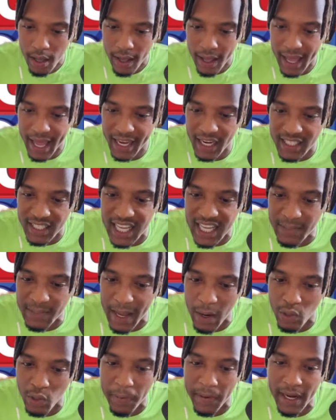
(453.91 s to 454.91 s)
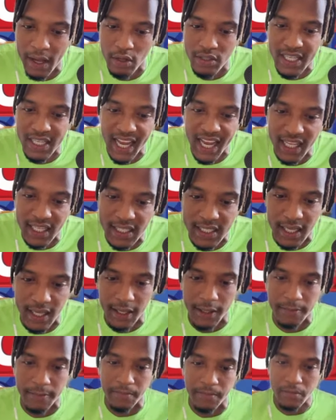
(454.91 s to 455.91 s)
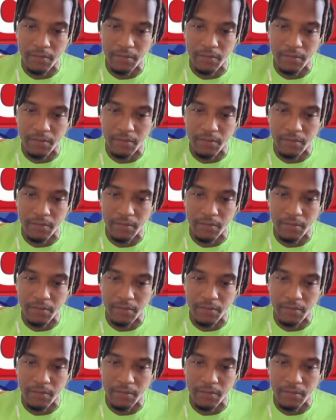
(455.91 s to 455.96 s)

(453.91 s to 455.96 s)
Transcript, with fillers: and the suspect was pronounced dead at the scene.